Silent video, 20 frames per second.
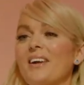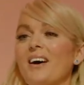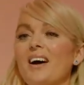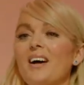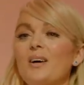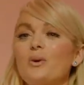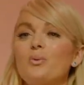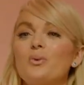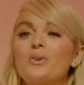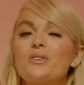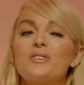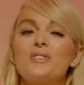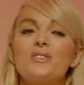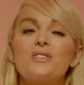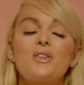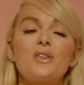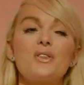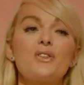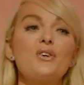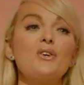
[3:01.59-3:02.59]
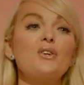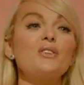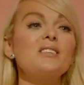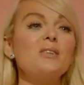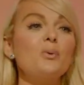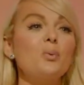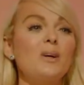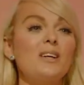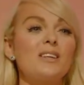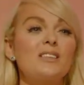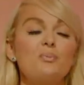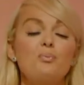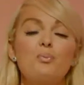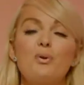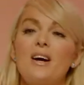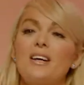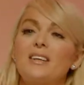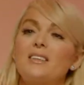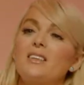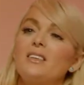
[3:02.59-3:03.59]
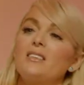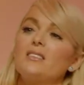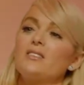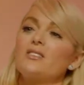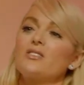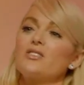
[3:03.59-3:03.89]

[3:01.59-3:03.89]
I was 30 weeks pregnant,